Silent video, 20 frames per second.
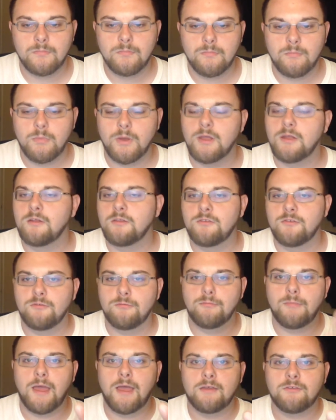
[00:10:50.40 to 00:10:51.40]
Page
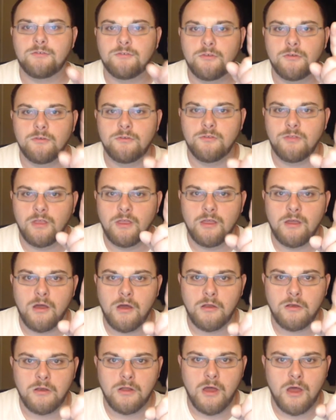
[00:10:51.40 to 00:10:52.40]
masters they
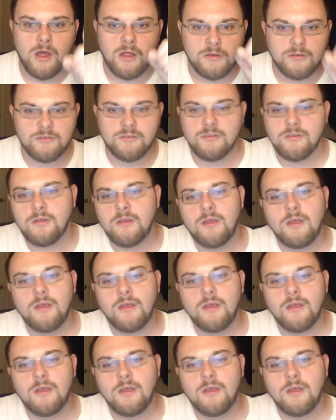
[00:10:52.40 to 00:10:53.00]
are not.